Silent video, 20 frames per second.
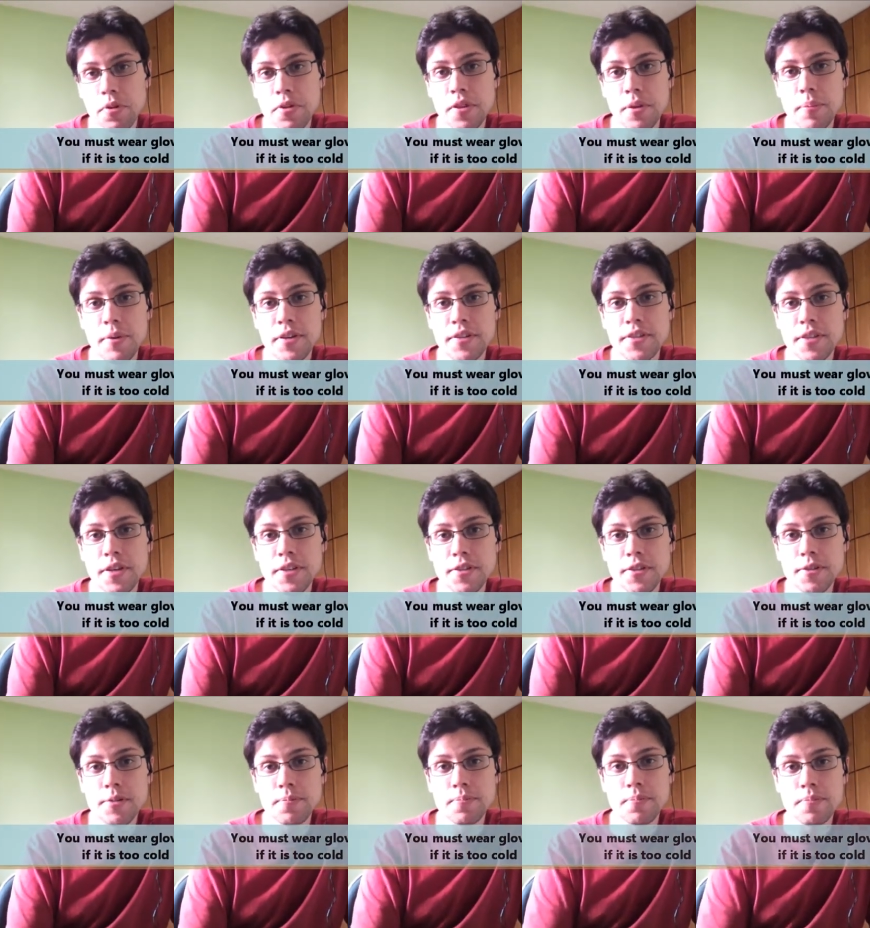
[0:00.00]
That makes
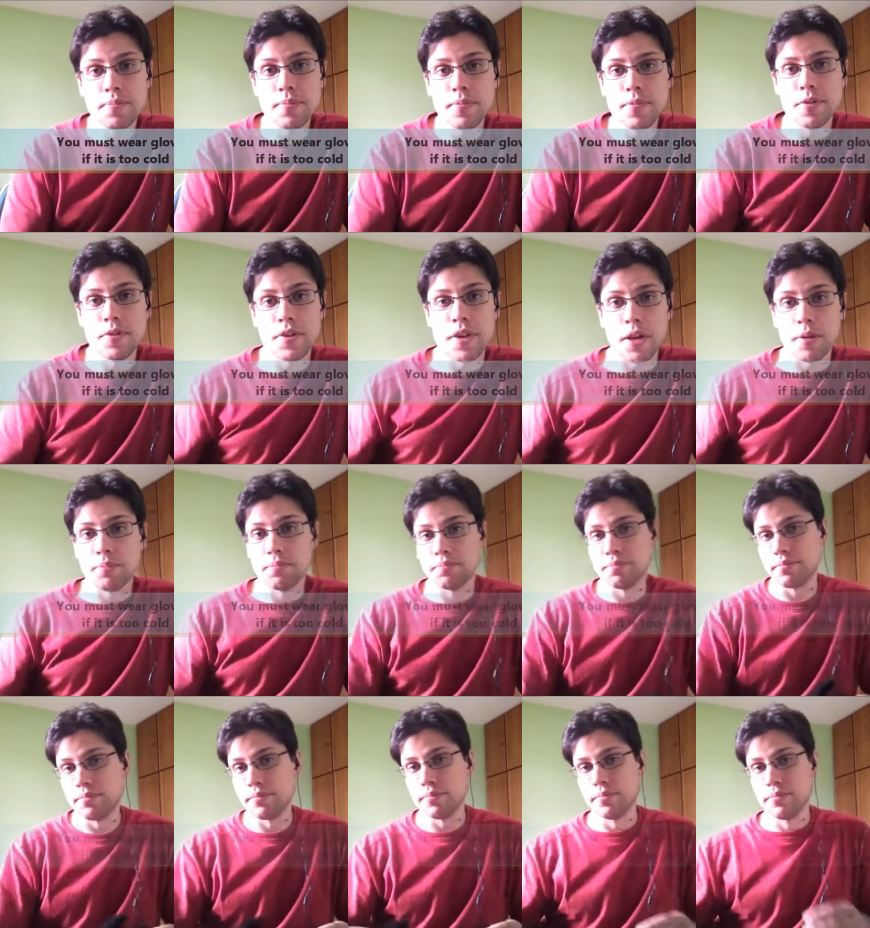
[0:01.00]
sense? Okay.
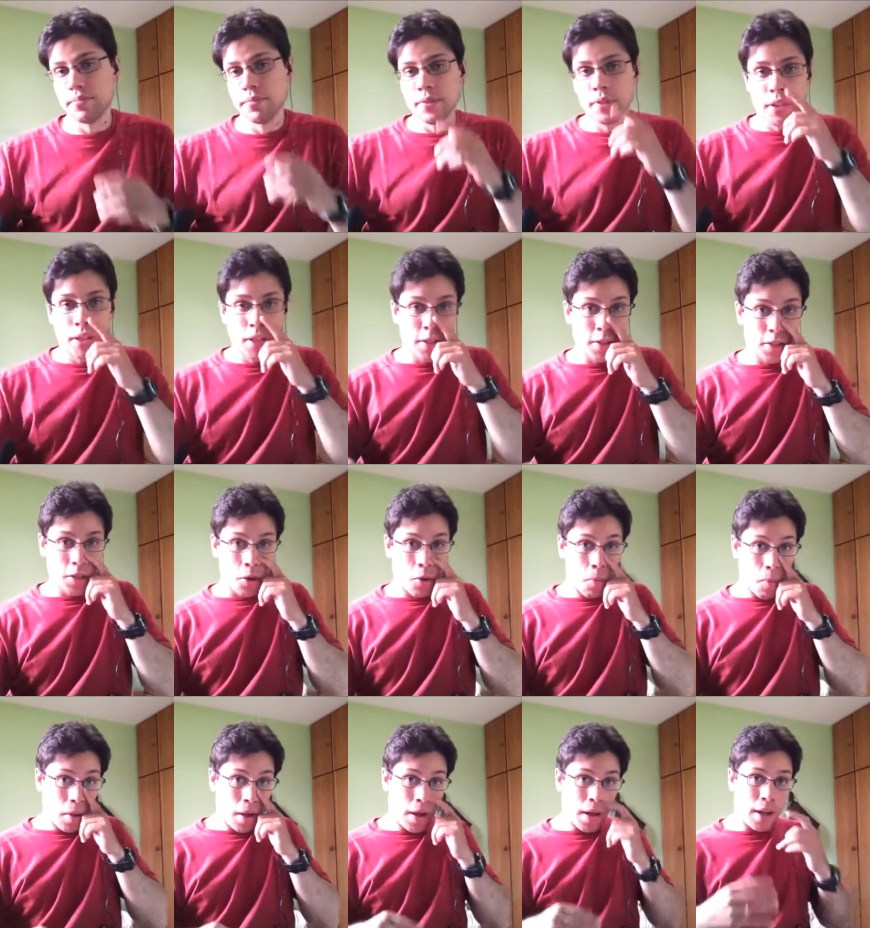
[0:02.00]

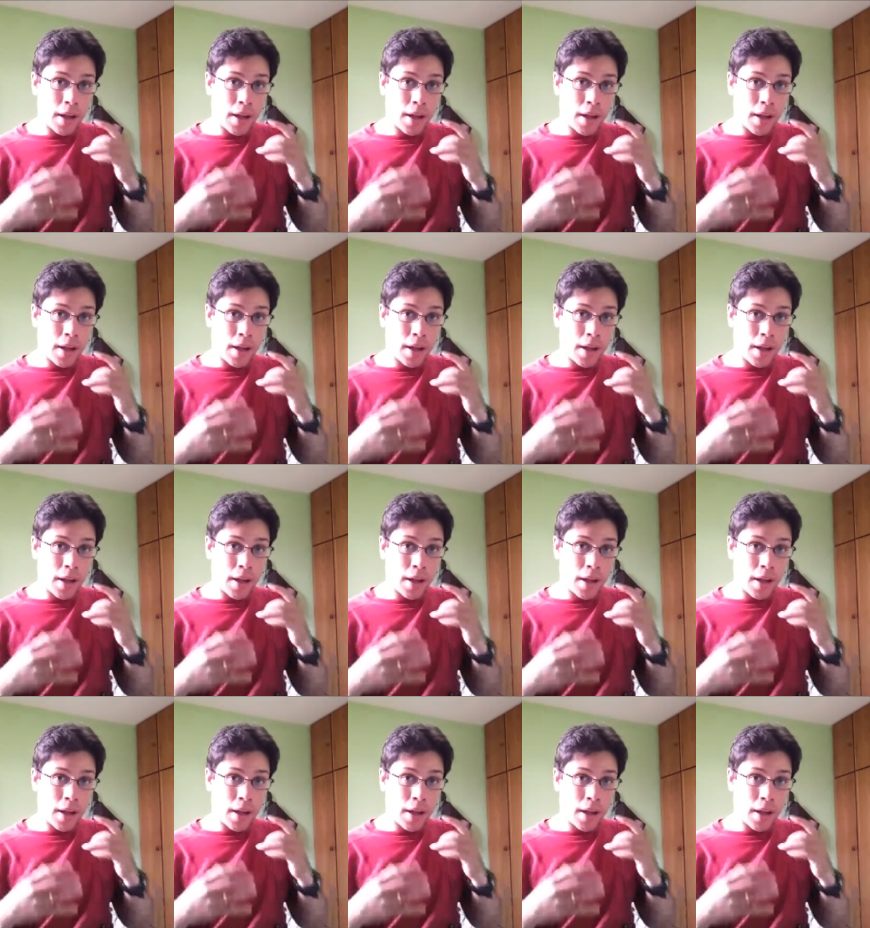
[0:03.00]
So,